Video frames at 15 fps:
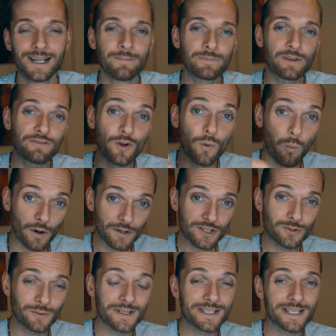And if you want
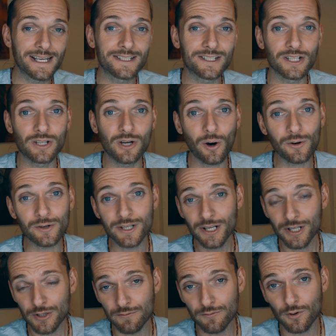to ascend to God,
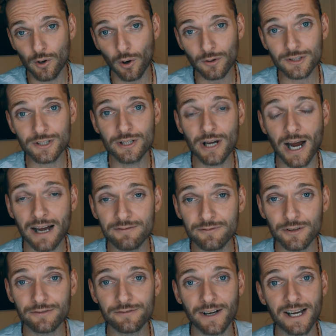you've got to have
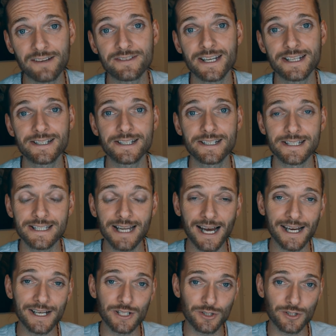your five senses die,